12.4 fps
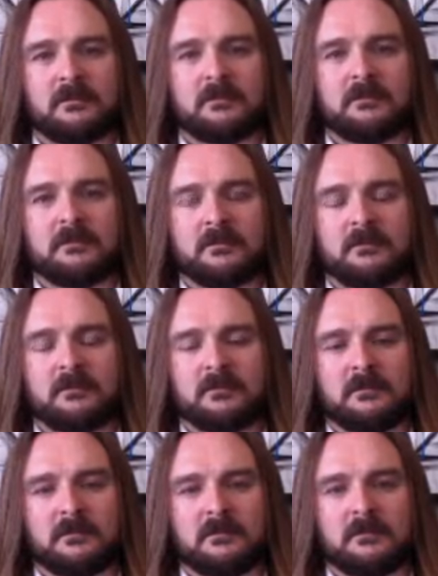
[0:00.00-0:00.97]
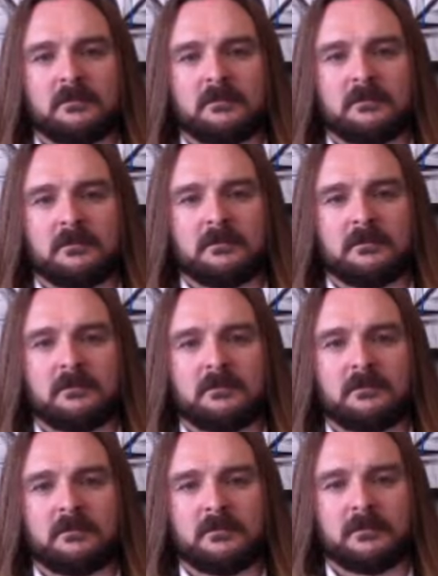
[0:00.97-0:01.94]

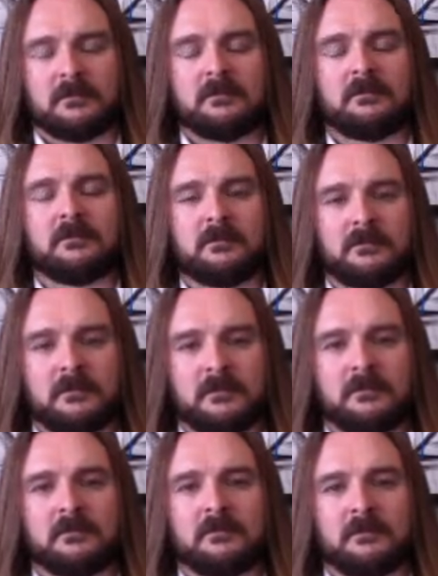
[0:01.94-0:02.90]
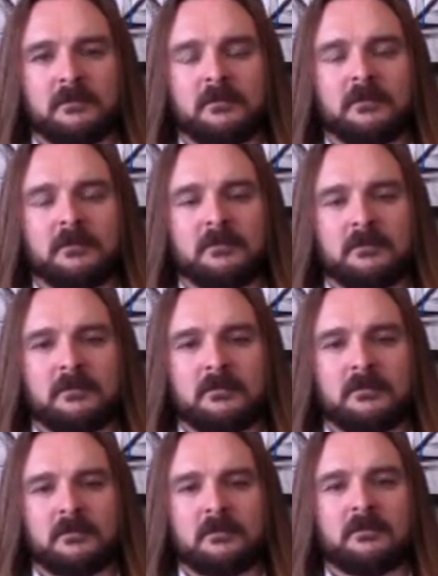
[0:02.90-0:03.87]

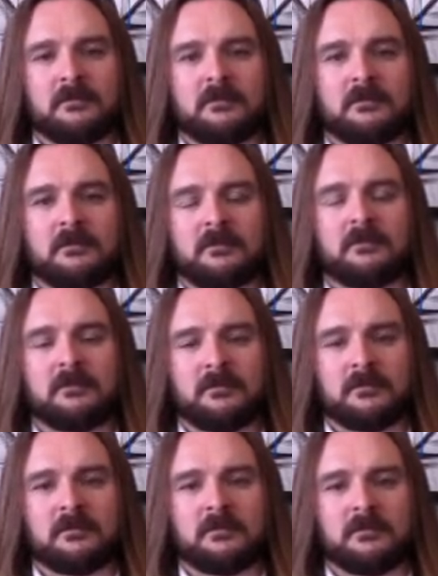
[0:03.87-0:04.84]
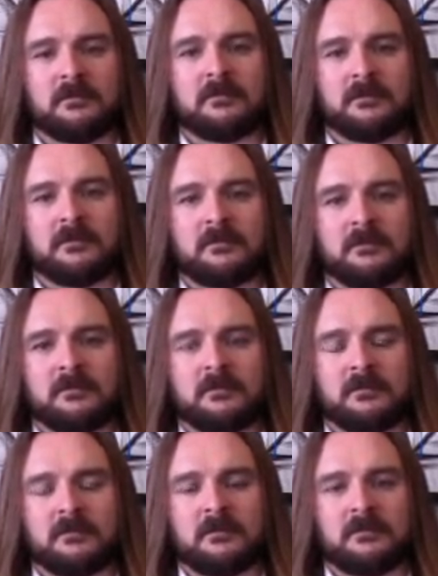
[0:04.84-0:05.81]

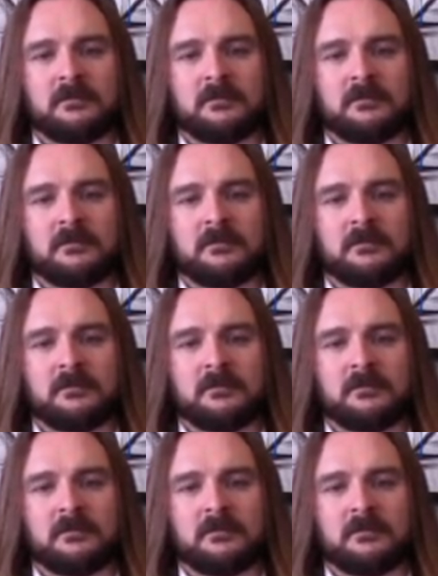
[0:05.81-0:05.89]
The person shown says nothing.